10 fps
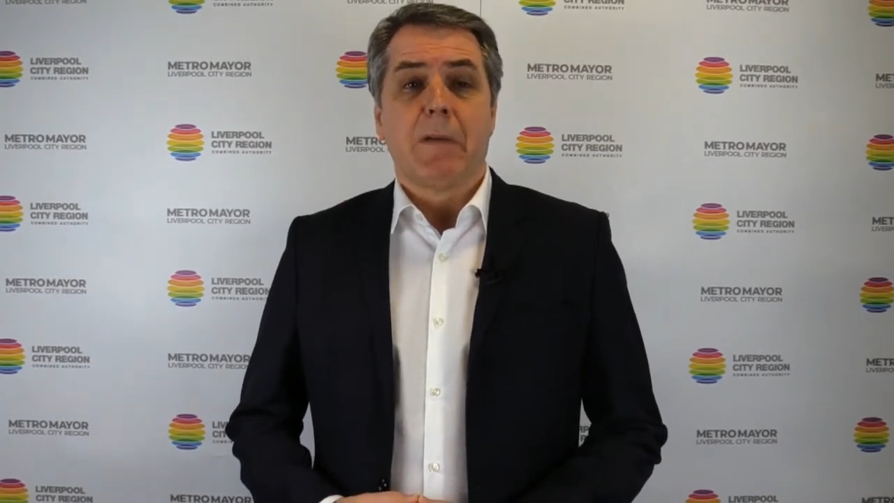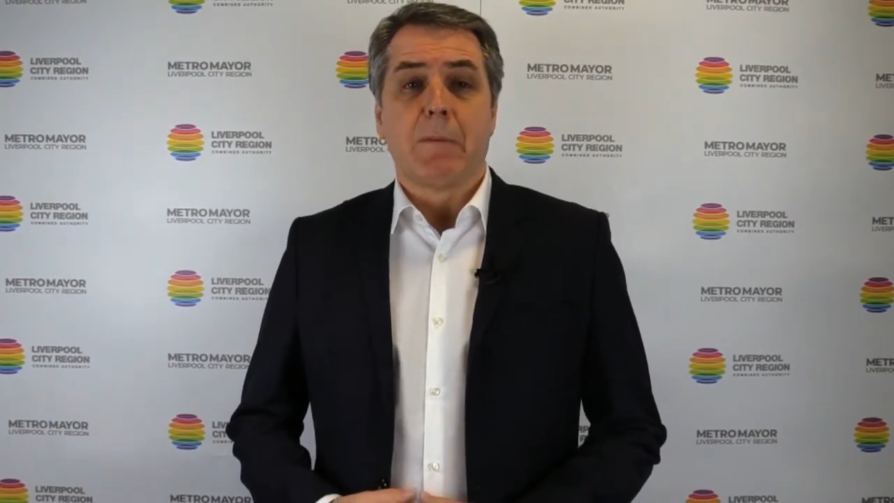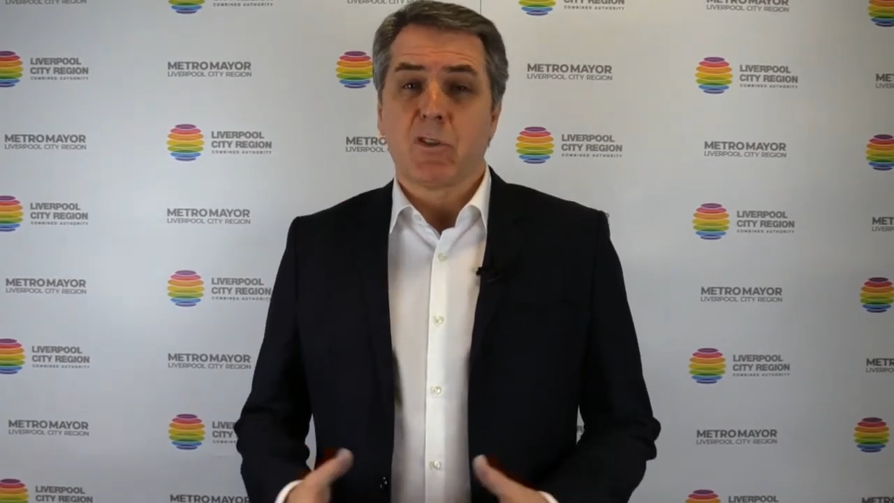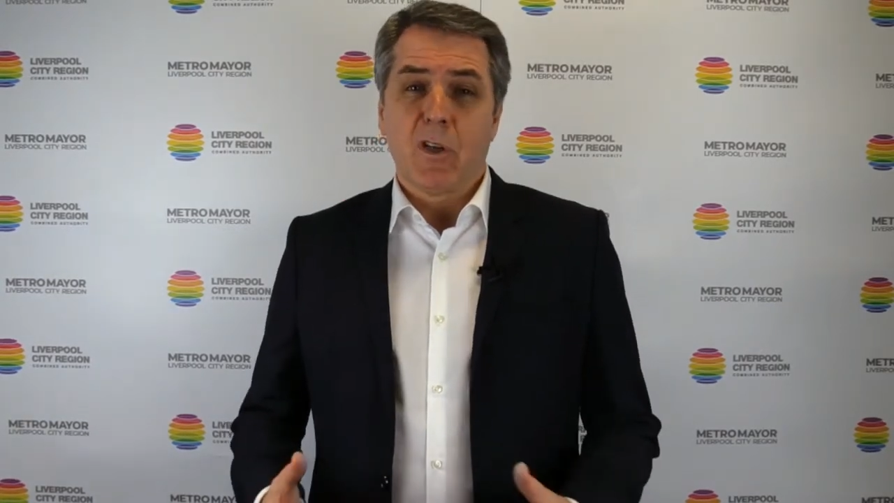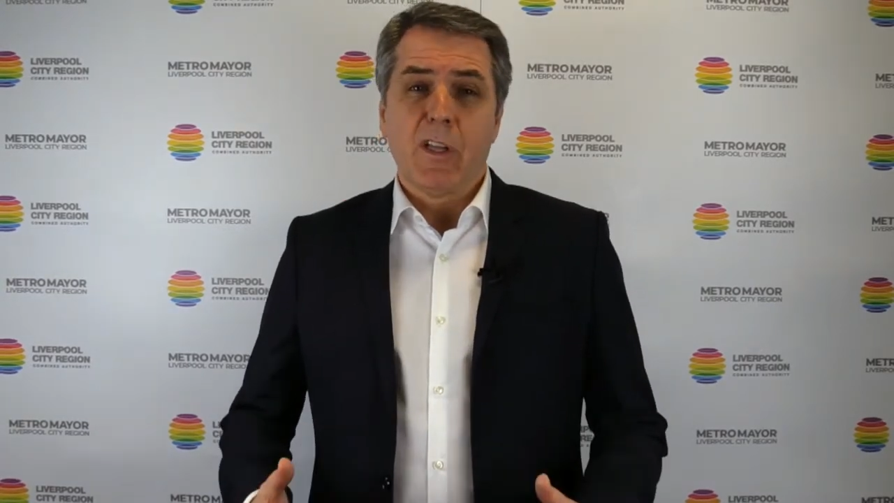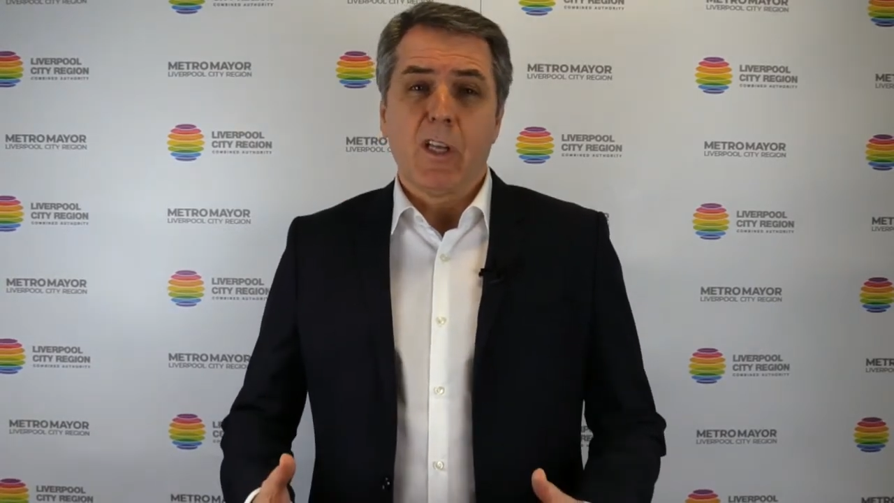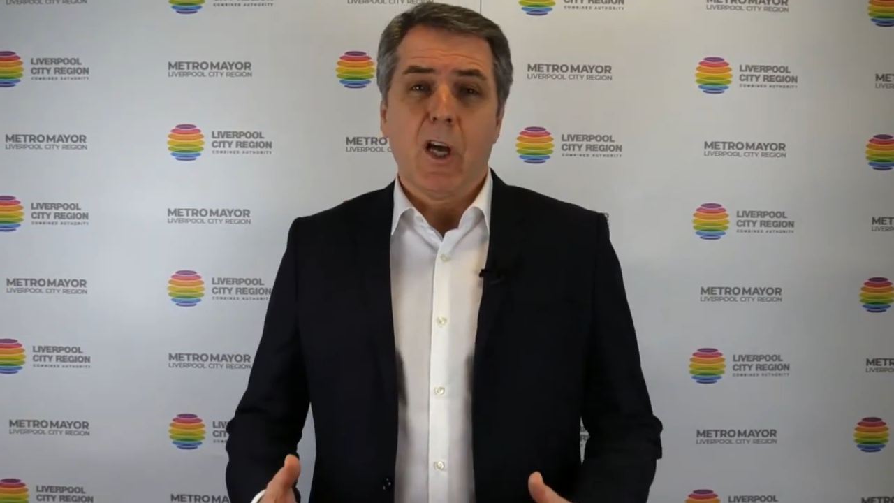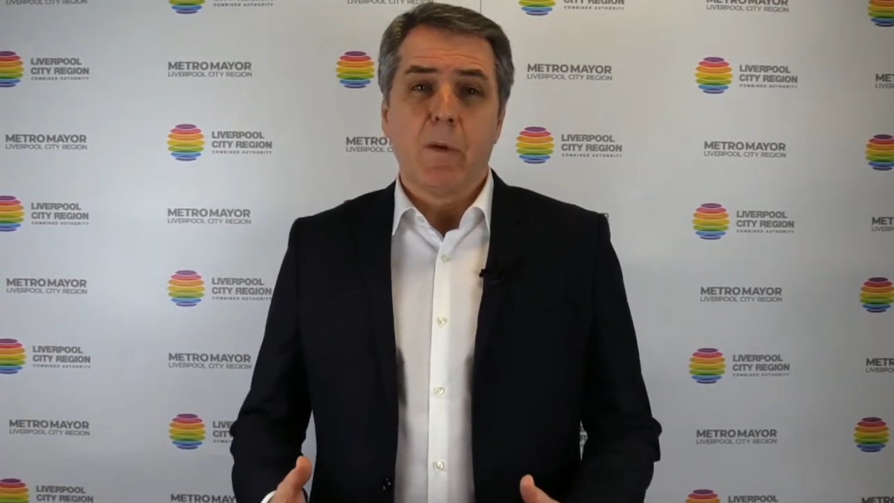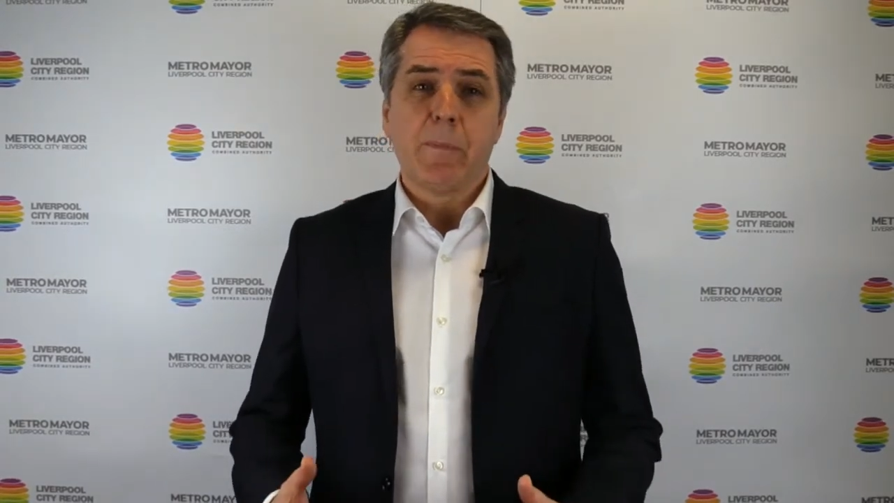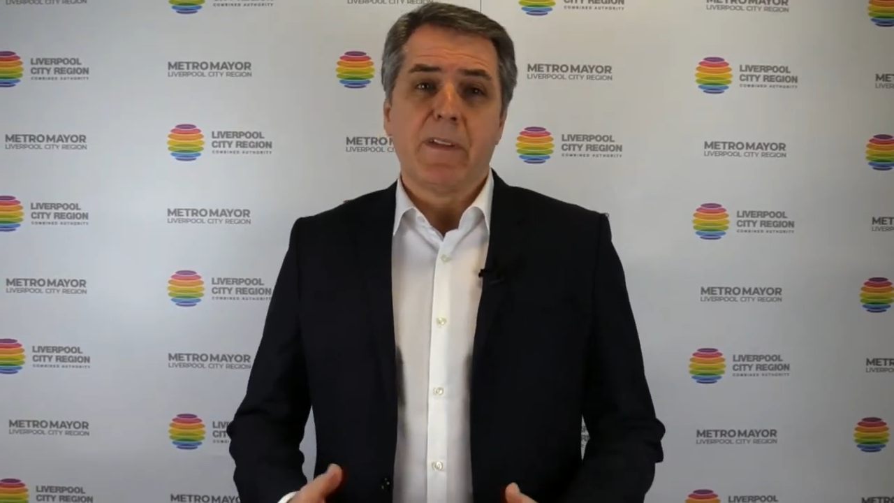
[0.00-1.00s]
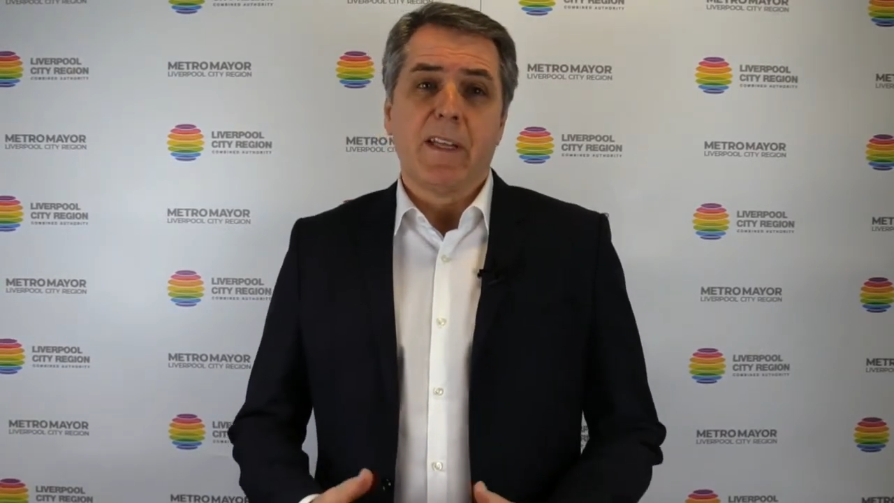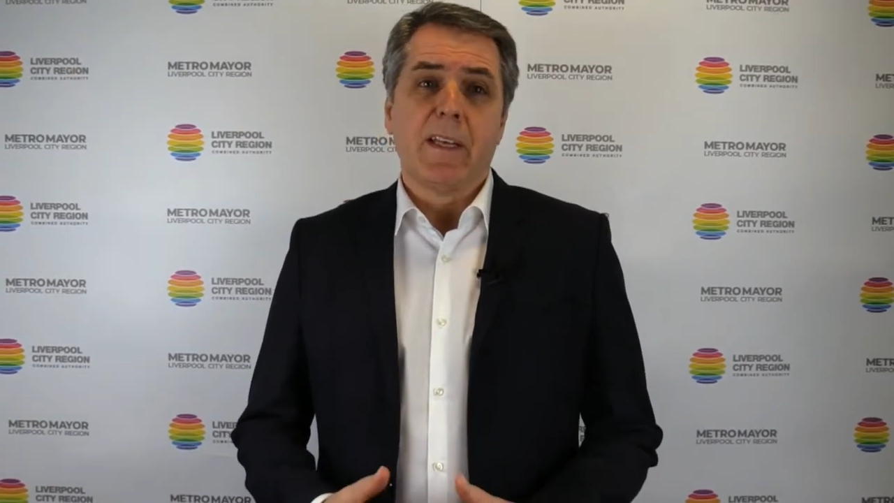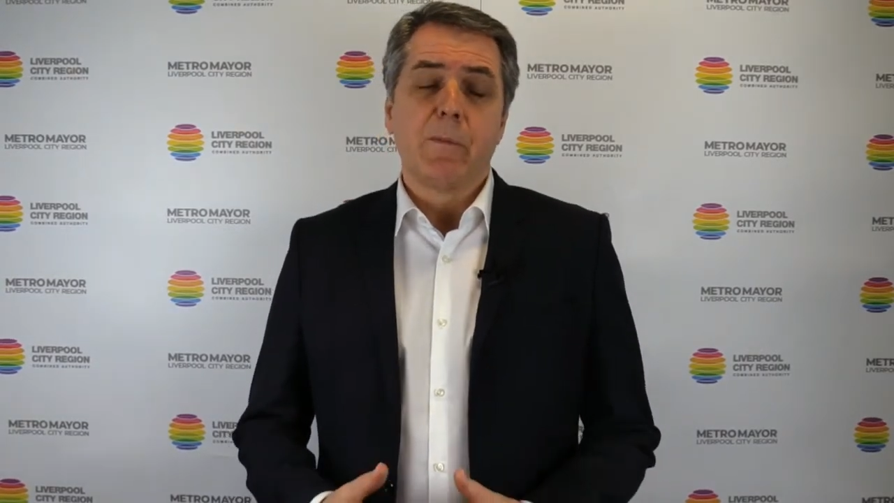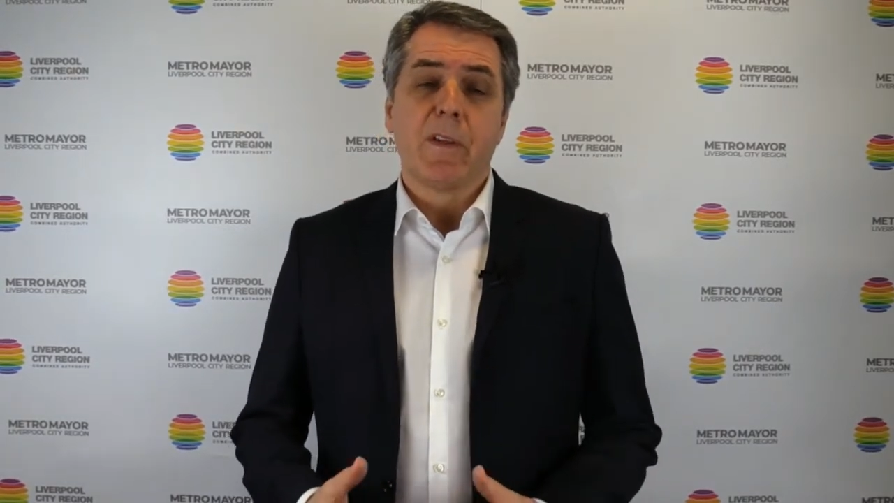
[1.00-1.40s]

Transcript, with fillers: I'm sorry I can't be there